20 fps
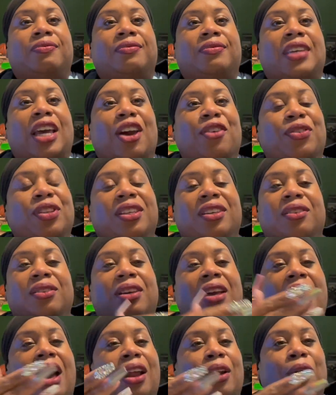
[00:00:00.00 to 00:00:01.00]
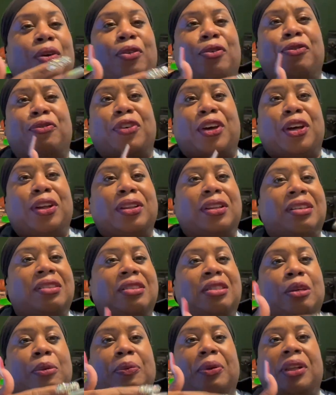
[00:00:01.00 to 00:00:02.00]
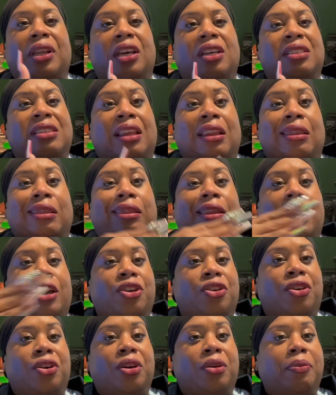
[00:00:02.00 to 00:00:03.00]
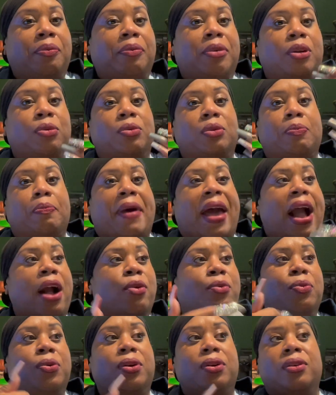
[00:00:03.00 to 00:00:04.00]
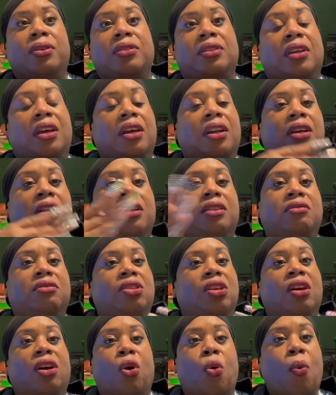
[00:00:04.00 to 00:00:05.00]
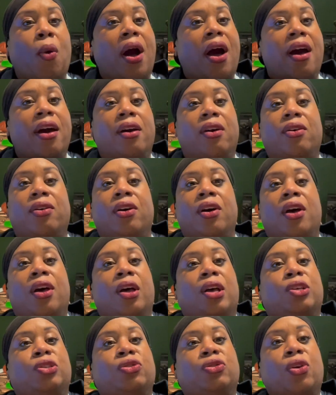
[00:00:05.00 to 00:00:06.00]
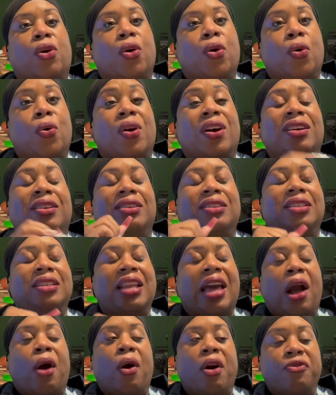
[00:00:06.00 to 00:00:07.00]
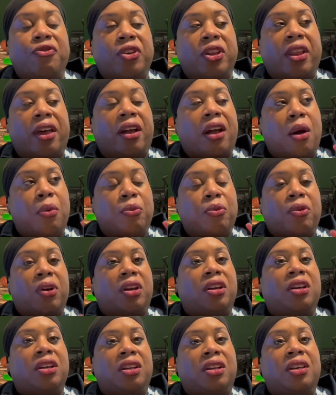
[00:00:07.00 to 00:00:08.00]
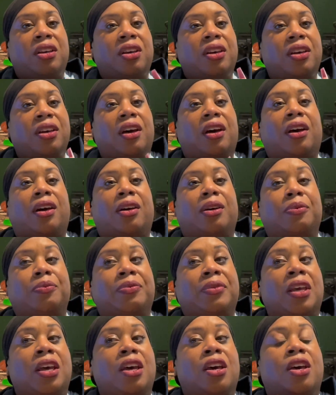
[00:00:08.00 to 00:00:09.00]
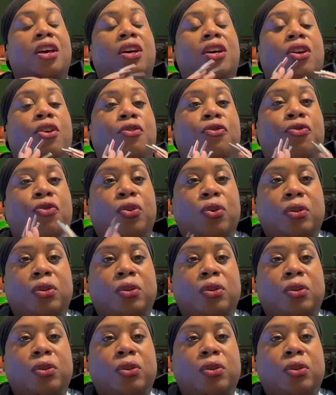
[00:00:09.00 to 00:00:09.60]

everything kind of fell into place later, but it was backwards and it took a while. So now I feel like I'm running full